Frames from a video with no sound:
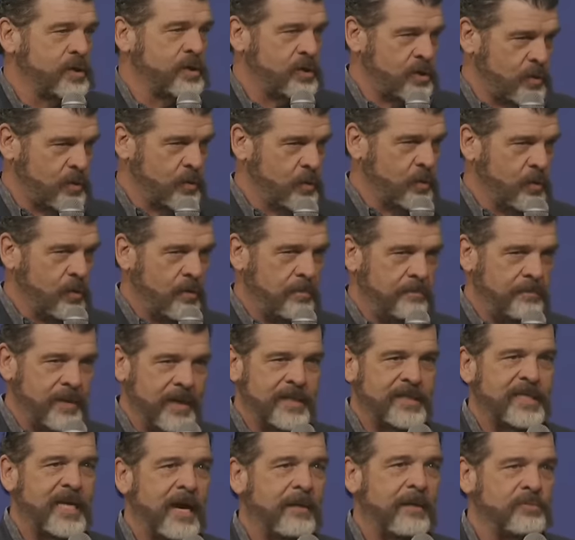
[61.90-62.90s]
School,
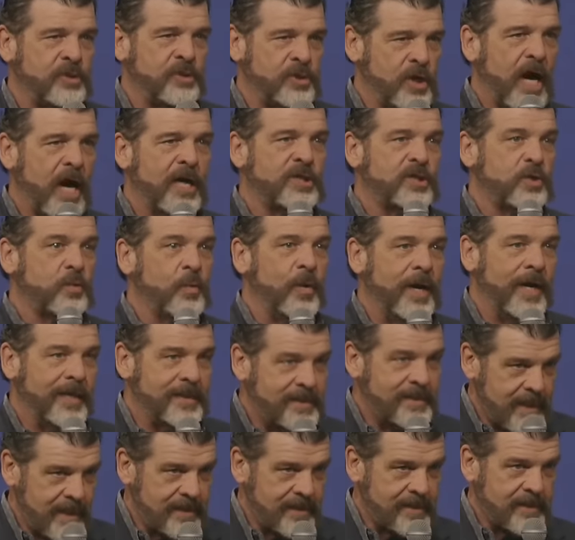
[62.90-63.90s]
big time Joshua,
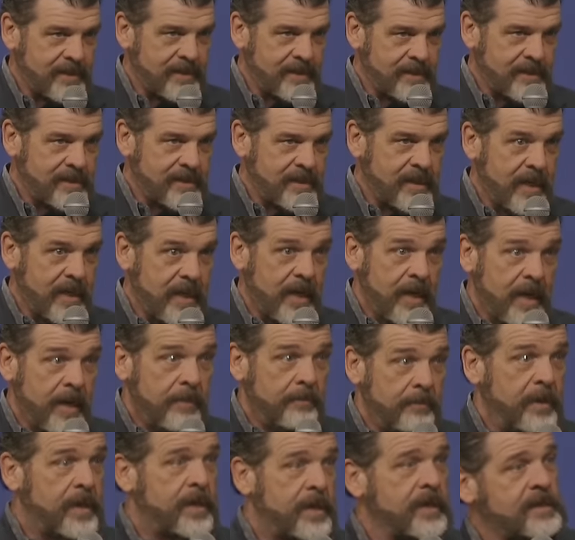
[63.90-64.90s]
Texas,
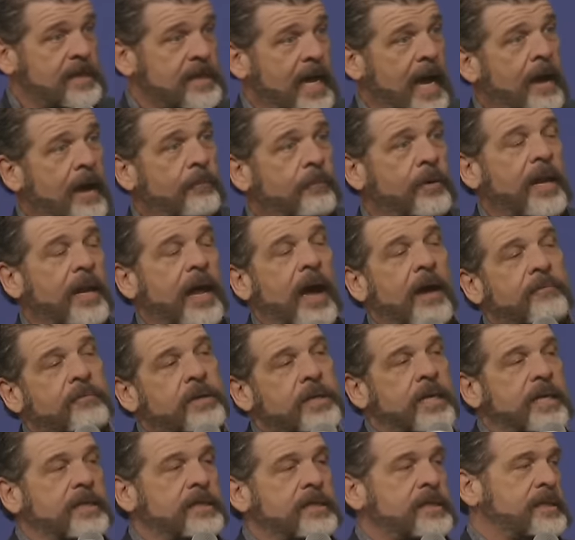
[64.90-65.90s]
because I would, I
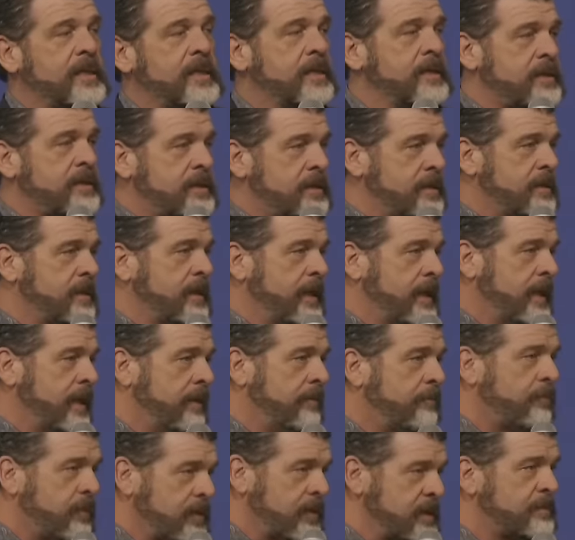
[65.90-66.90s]
would get sent to
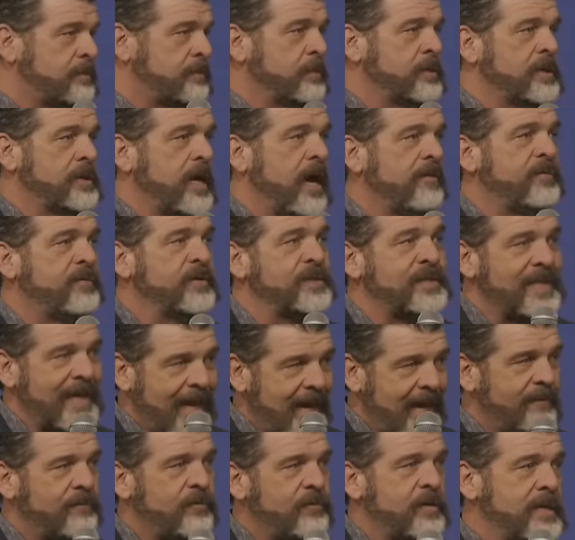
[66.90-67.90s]
the principal's office
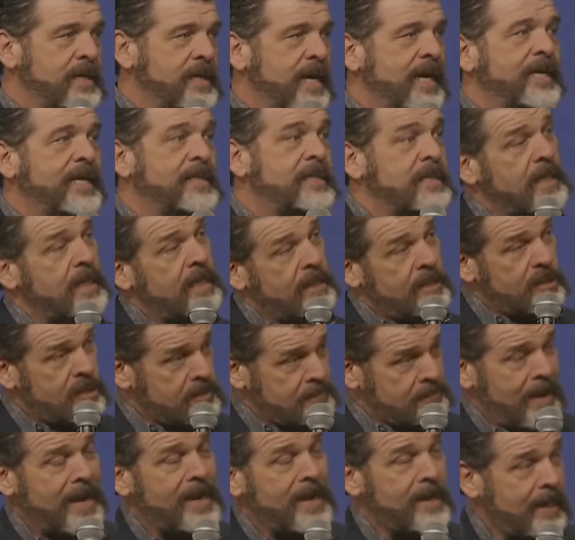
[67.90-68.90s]
every day to get a
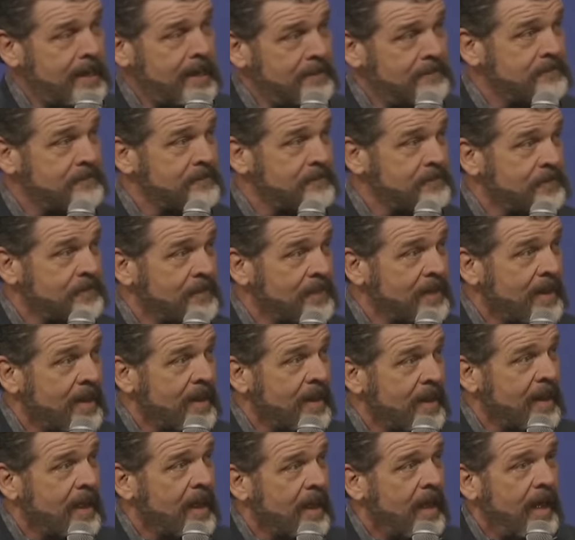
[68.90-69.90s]
spanking,
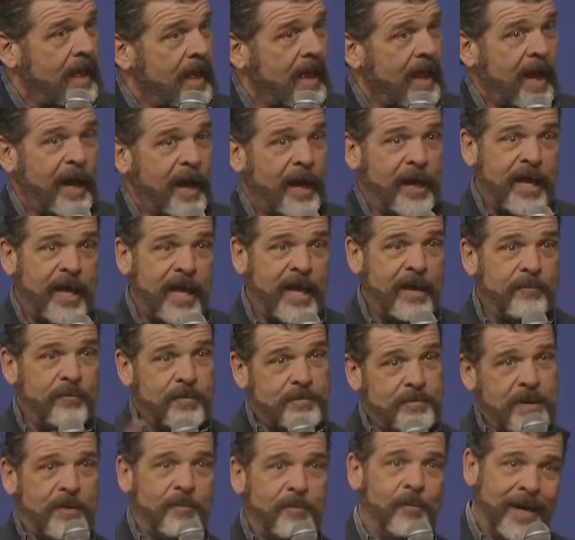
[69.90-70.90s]
and he
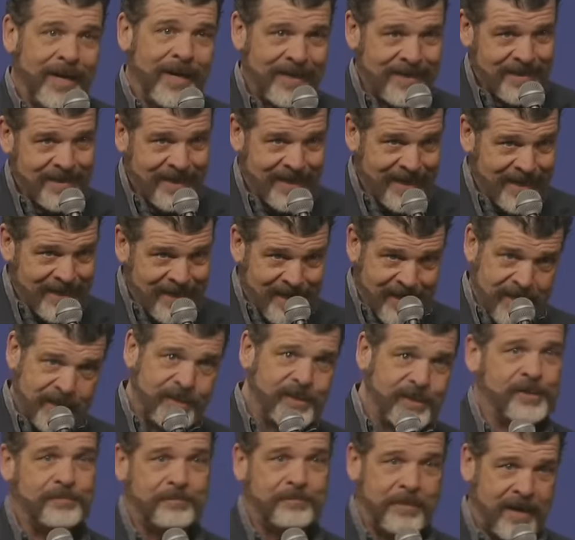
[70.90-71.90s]
would be waiting to get
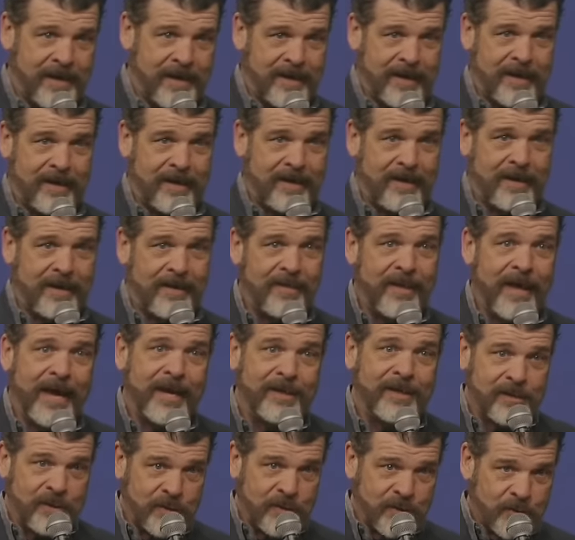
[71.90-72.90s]
his spanking. That
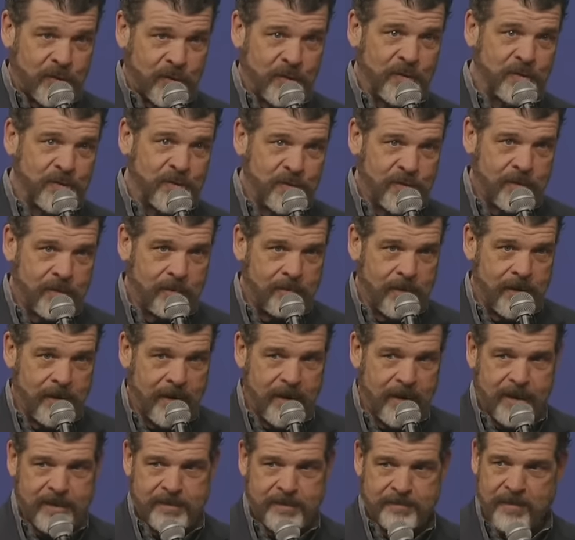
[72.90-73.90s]
is a true story.
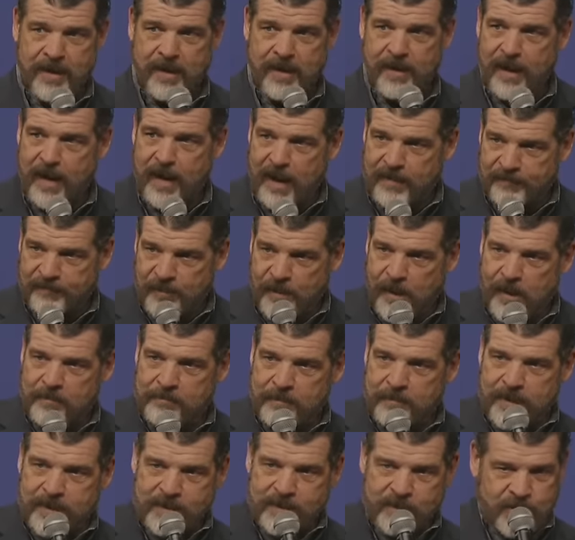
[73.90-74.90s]
Guys, my lifelong
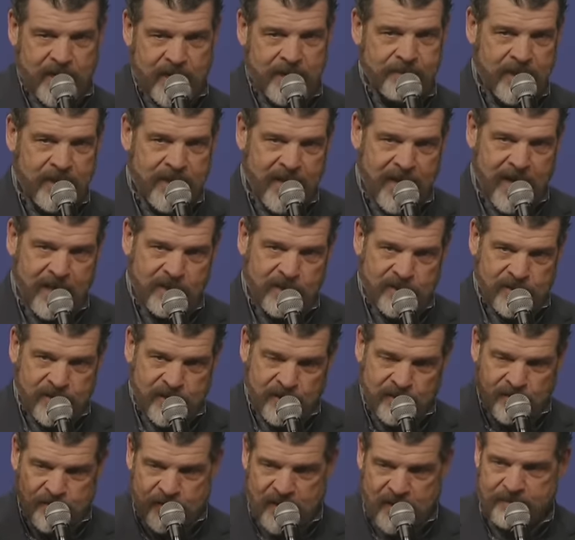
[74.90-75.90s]
buddy Jamie Cash is
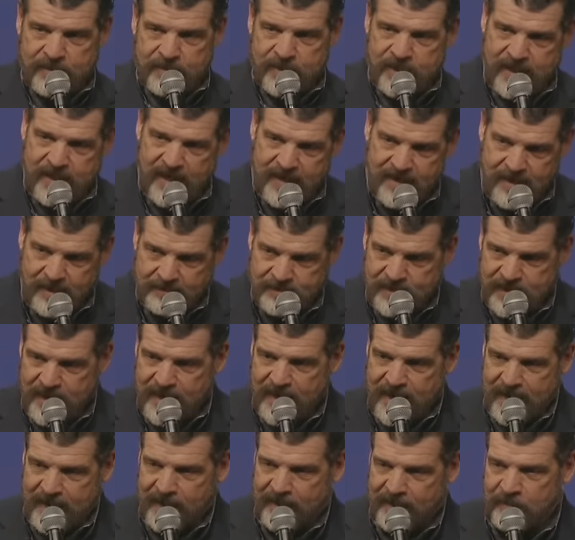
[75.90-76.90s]
here. Jamie, stand up, say
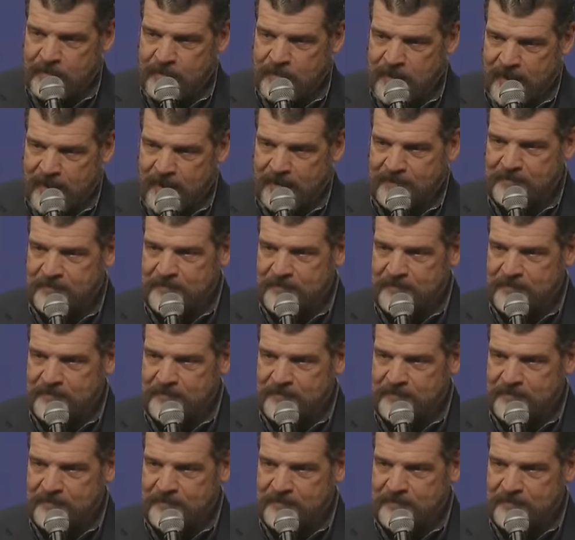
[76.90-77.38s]
hi to everybody.